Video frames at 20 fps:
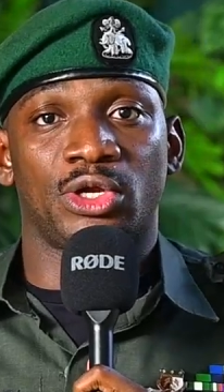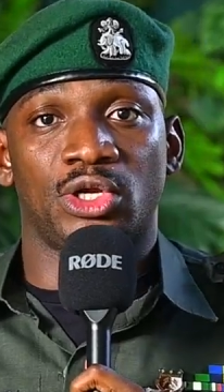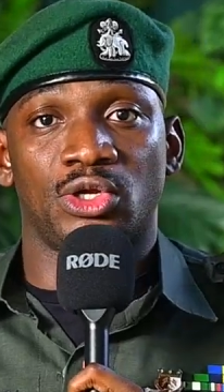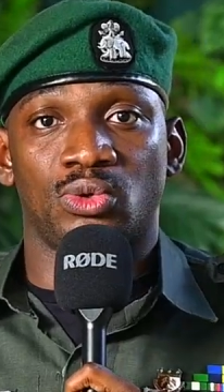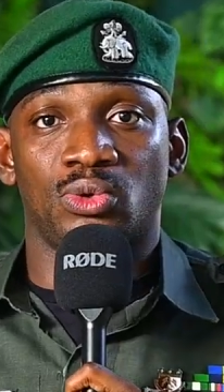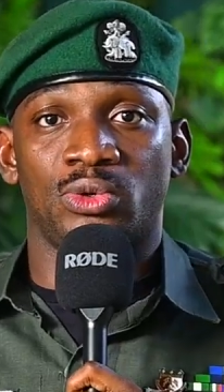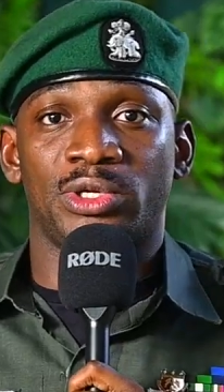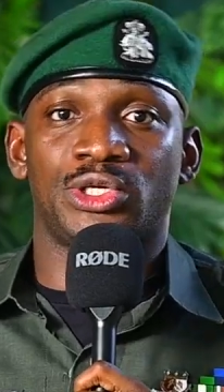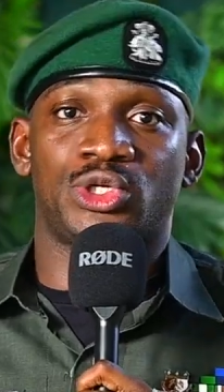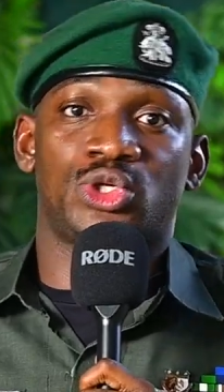You
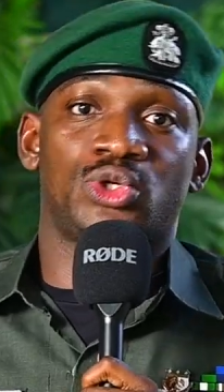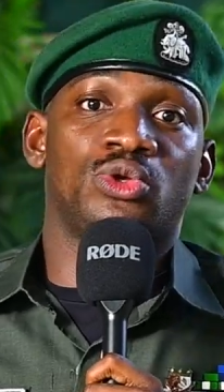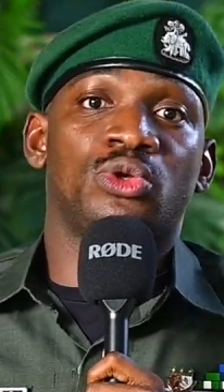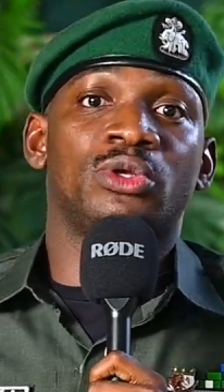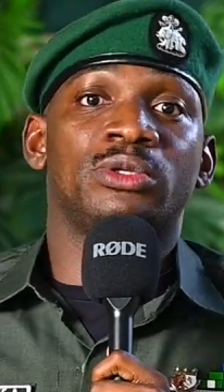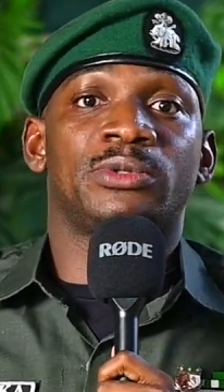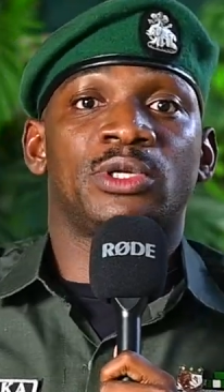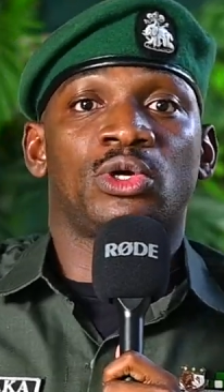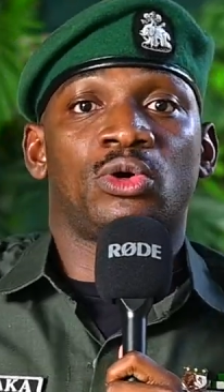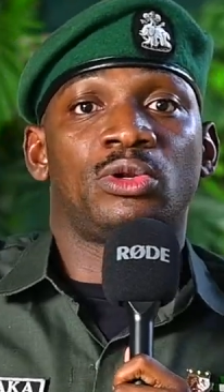know, it should
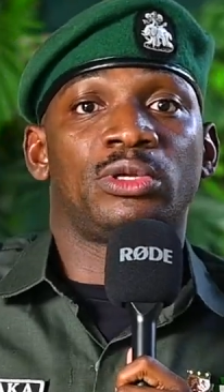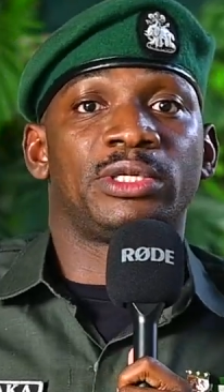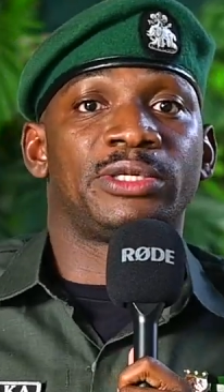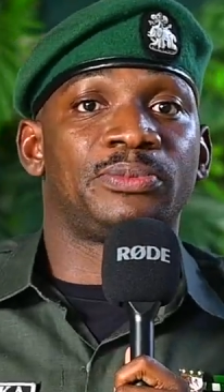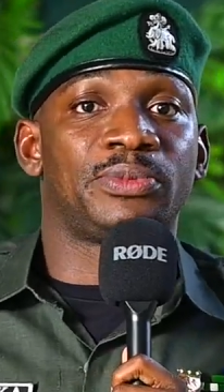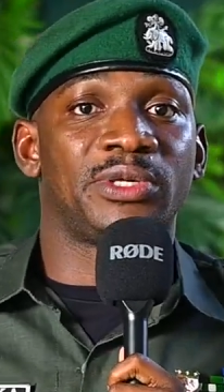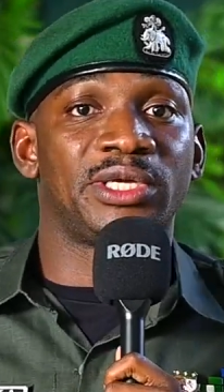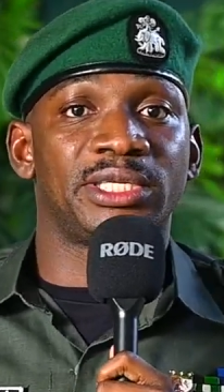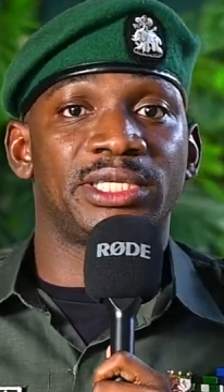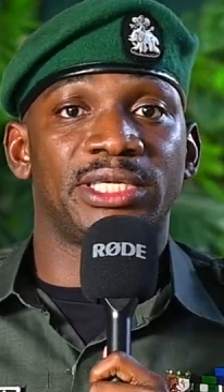not only
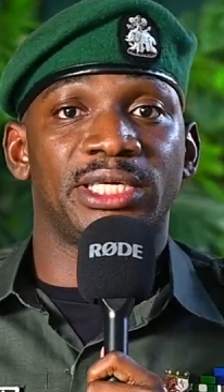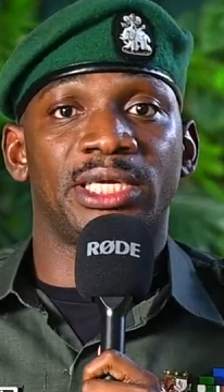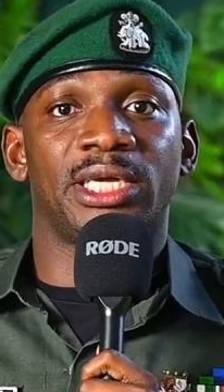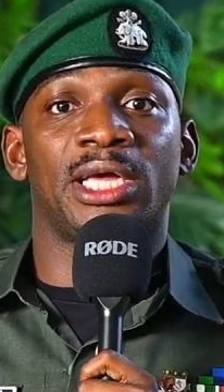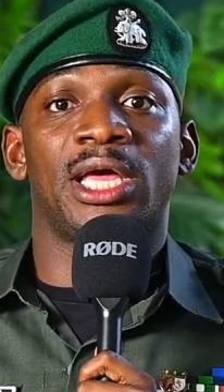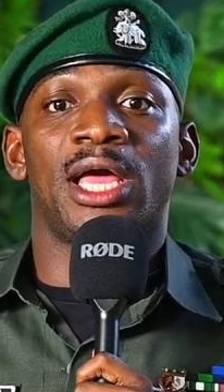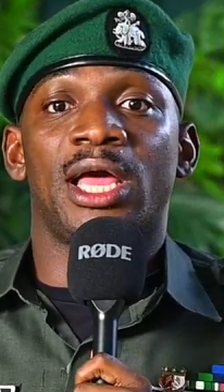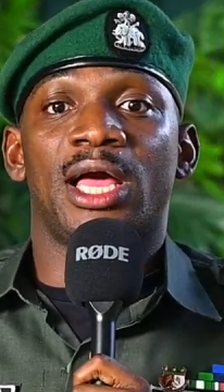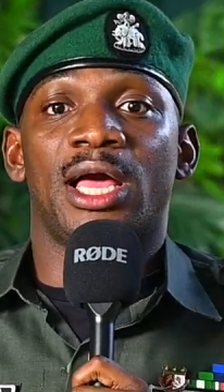be